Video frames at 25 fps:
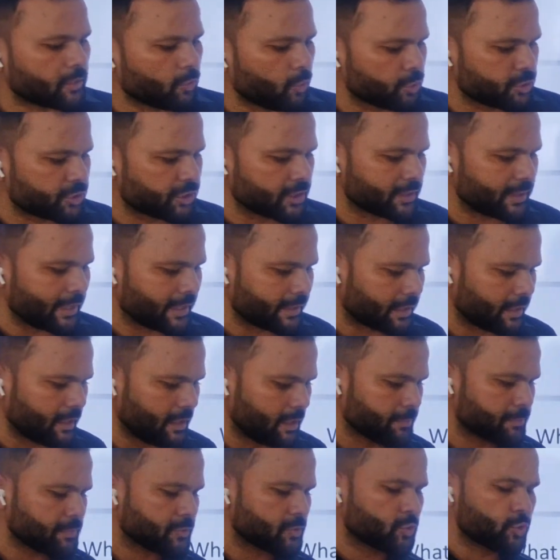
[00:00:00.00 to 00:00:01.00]
question
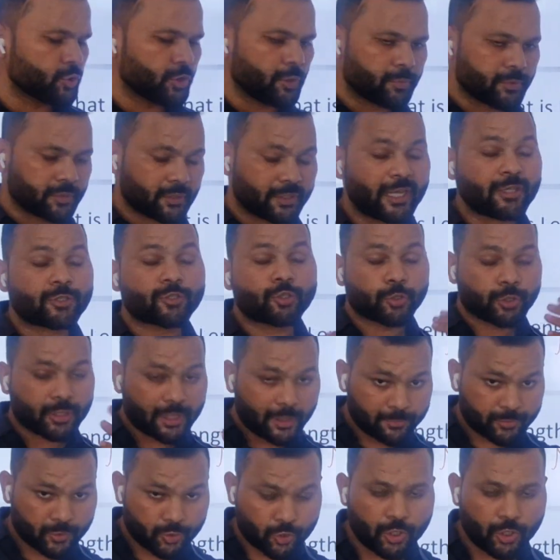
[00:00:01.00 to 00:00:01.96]
that should come